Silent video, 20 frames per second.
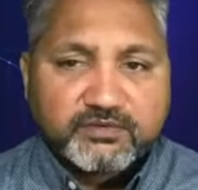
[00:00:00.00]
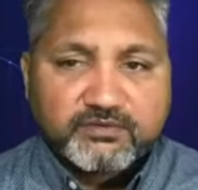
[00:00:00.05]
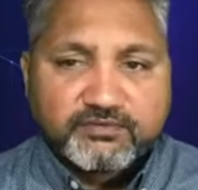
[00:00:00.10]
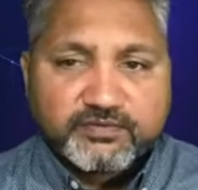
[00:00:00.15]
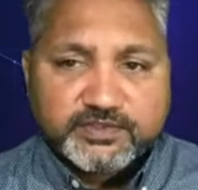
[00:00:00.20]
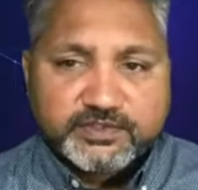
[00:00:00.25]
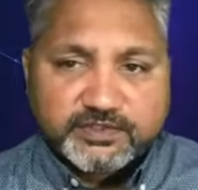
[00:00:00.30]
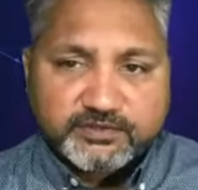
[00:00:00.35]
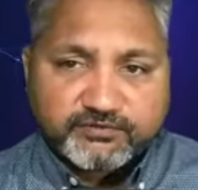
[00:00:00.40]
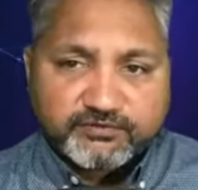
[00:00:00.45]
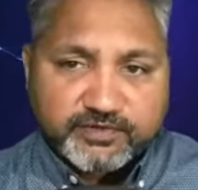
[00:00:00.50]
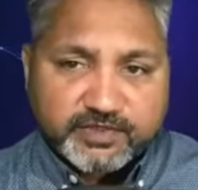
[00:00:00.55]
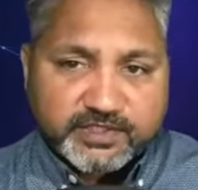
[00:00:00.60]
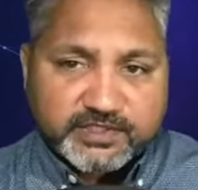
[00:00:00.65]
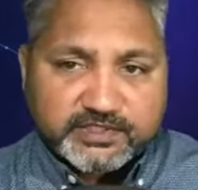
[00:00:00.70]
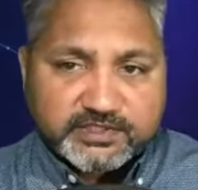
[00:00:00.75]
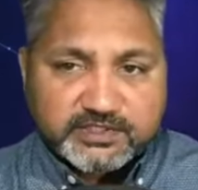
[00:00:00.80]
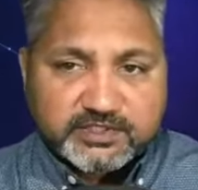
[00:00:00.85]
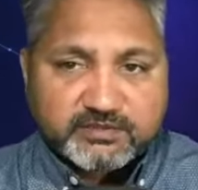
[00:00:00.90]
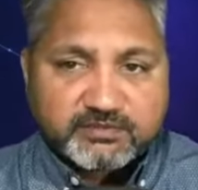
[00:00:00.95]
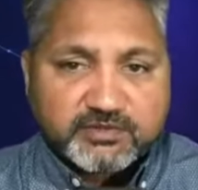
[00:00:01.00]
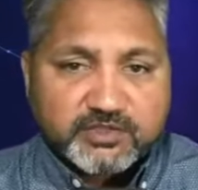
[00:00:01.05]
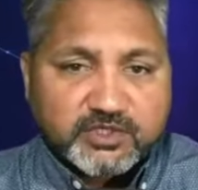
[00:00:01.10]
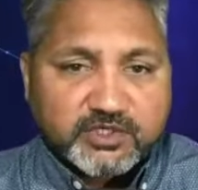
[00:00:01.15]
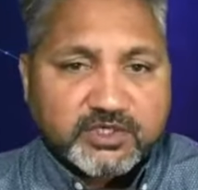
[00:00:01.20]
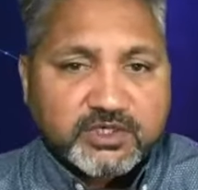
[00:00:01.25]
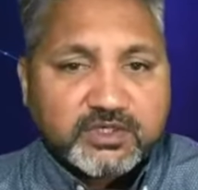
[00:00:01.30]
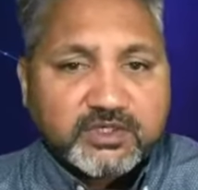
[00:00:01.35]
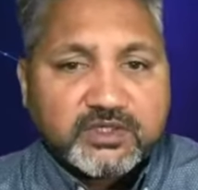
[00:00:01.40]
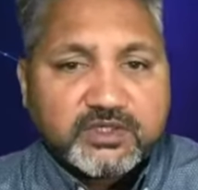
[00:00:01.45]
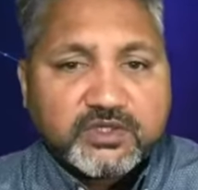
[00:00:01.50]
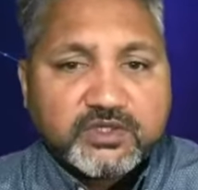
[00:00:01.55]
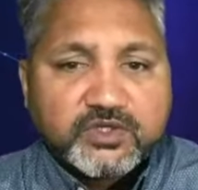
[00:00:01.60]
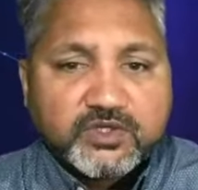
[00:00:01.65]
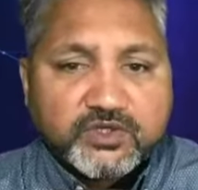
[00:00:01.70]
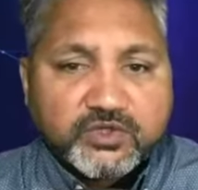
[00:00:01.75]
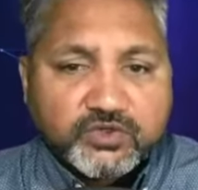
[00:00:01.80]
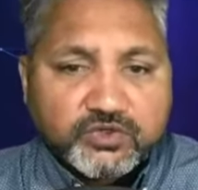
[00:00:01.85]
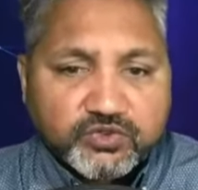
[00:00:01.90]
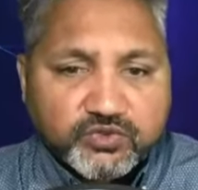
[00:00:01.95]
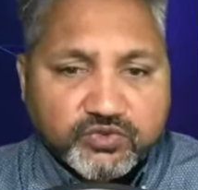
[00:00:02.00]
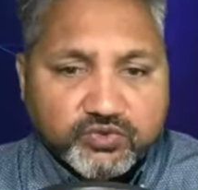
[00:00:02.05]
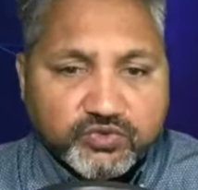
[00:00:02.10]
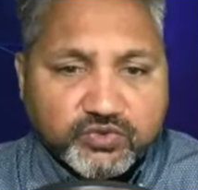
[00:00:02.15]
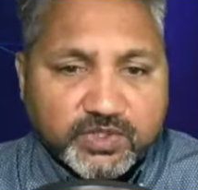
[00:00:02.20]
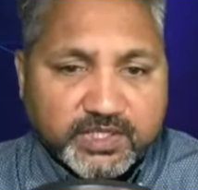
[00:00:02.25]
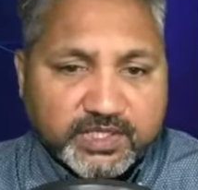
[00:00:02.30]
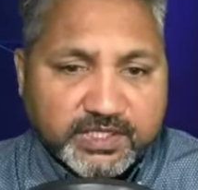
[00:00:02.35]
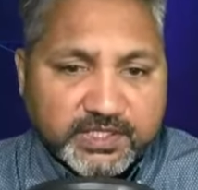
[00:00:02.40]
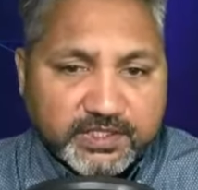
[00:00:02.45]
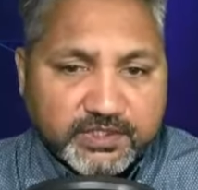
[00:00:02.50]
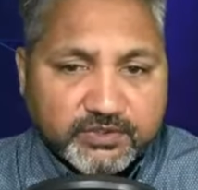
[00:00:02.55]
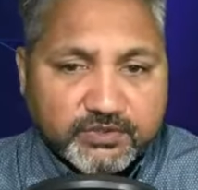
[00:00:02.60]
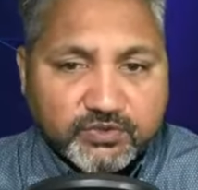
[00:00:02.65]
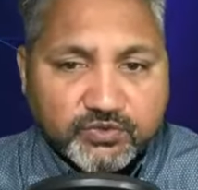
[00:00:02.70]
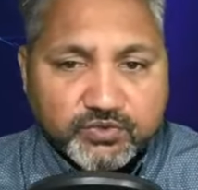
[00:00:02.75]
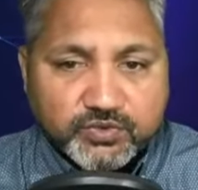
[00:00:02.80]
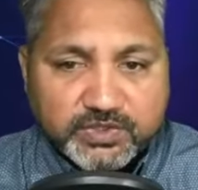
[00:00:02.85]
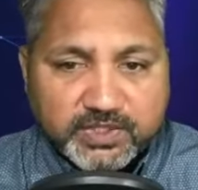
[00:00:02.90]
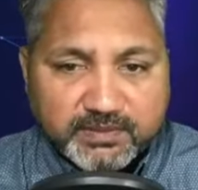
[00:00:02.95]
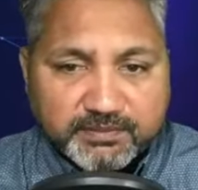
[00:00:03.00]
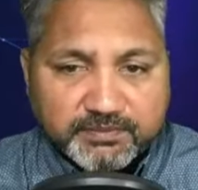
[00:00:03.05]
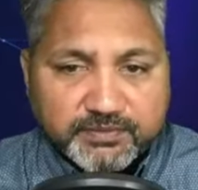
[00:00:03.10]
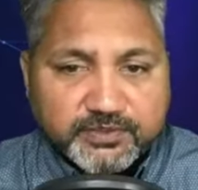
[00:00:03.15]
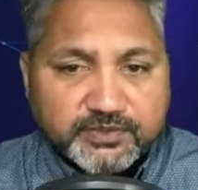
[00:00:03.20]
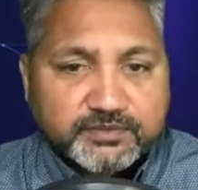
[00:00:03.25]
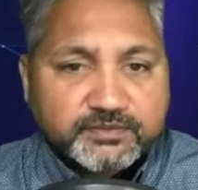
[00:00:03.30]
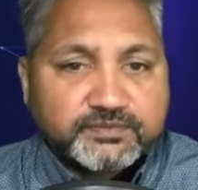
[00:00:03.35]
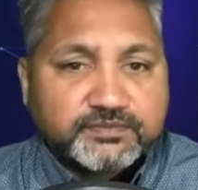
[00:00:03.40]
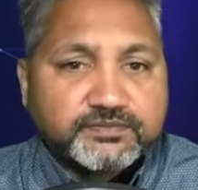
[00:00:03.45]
which are very similar to a Hindu temple.